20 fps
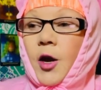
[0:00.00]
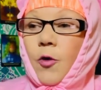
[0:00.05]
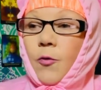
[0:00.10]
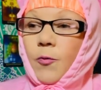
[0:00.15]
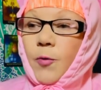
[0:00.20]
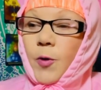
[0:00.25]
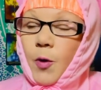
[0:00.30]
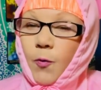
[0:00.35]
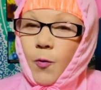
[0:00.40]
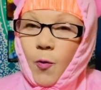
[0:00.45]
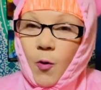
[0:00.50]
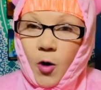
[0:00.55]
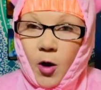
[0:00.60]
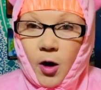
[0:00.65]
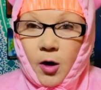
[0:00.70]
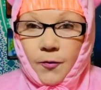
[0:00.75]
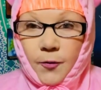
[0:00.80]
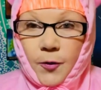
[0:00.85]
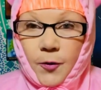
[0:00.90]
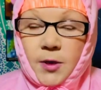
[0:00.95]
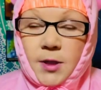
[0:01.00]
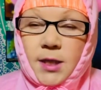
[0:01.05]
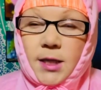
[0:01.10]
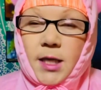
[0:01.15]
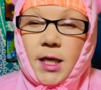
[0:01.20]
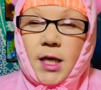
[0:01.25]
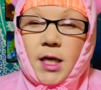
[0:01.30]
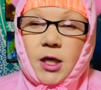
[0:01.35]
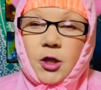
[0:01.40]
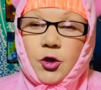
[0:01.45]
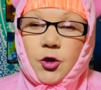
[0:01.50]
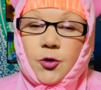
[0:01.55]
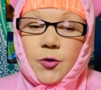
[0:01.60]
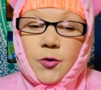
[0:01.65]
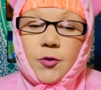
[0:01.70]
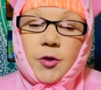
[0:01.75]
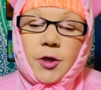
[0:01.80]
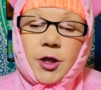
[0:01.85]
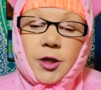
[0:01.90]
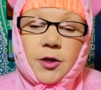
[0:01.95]
reward for staying
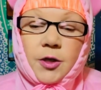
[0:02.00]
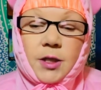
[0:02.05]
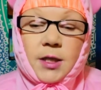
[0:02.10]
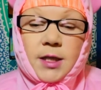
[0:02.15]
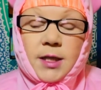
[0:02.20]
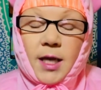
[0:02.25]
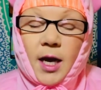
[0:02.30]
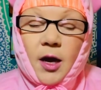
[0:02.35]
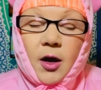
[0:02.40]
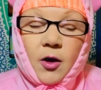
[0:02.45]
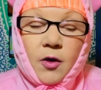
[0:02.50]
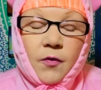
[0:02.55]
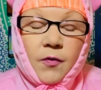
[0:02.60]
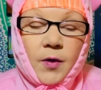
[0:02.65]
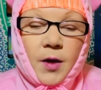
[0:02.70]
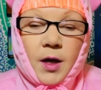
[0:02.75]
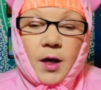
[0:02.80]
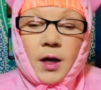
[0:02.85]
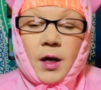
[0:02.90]
true to yourself,